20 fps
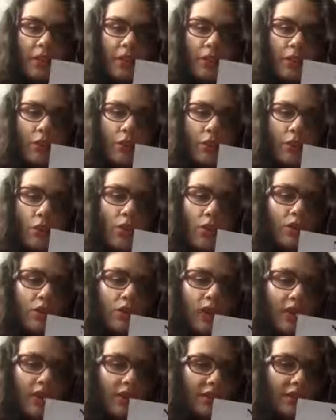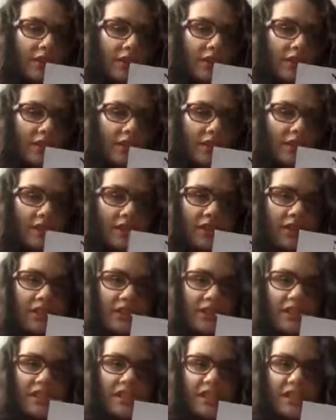So all other
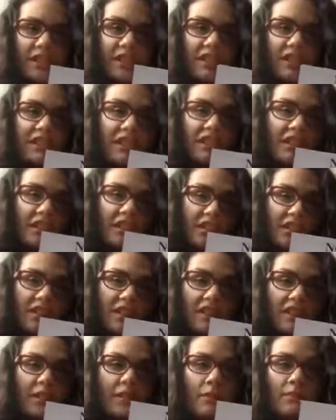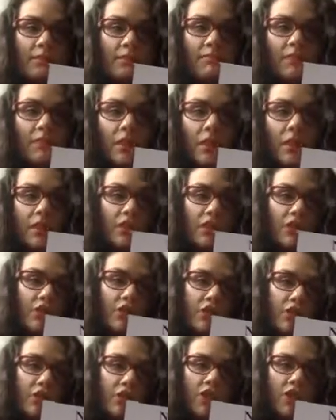letters like l, m,
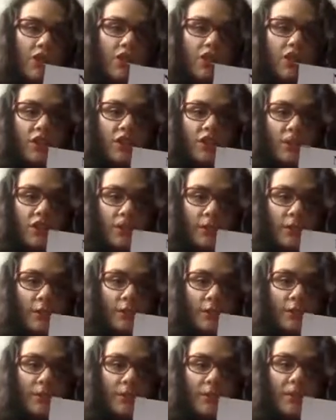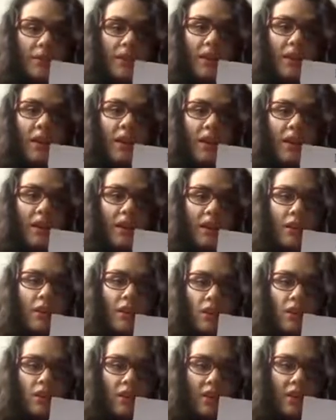ch, n are
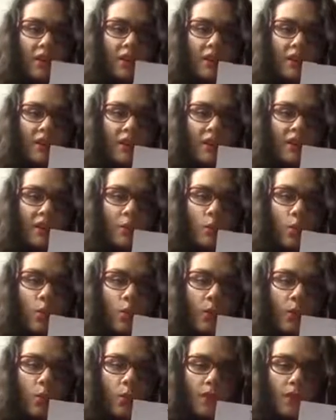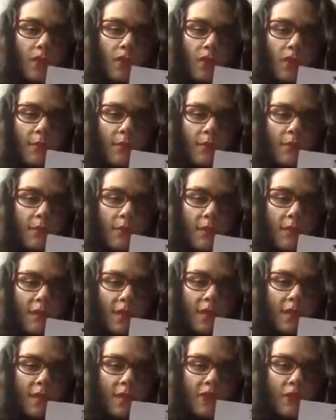consonant, not vowels.
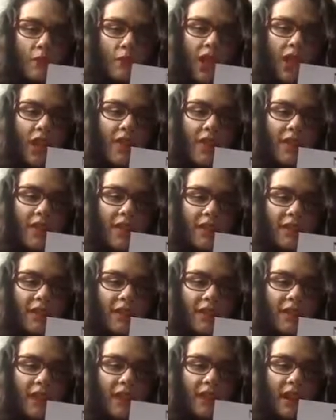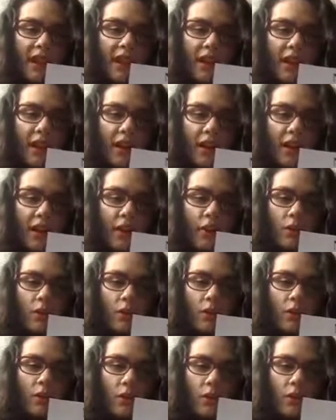So everything that's not a,
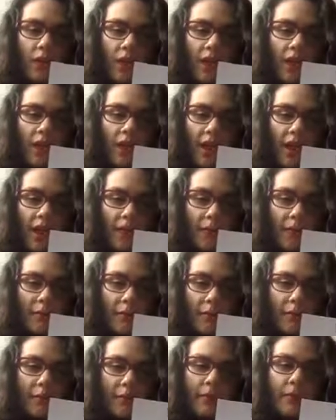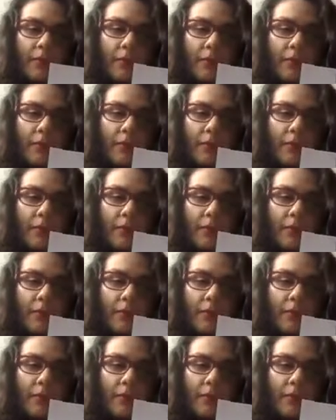o, or e